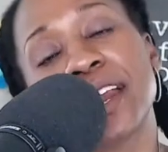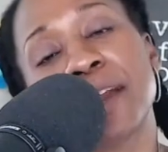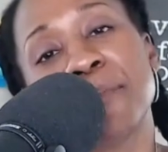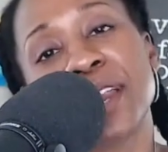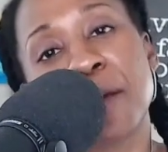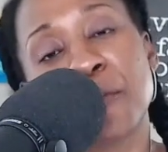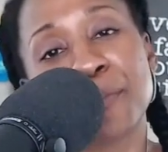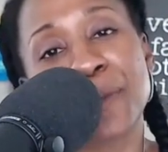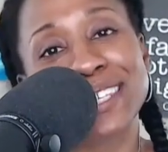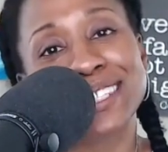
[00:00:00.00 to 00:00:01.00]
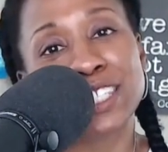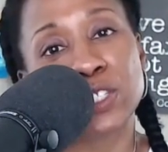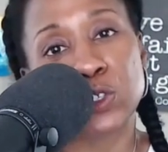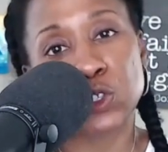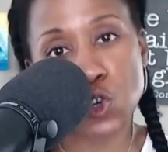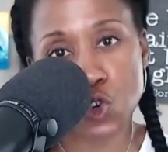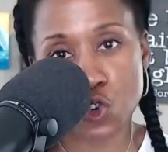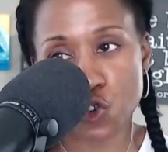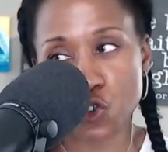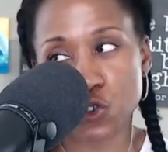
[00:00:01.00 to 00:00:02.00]
I'm meeting up with my
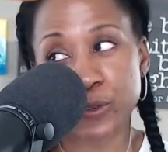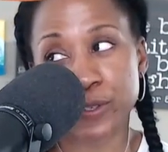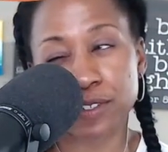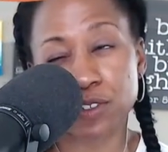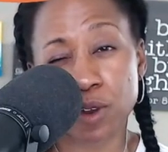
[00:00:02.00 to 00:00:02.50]
sisters or sister.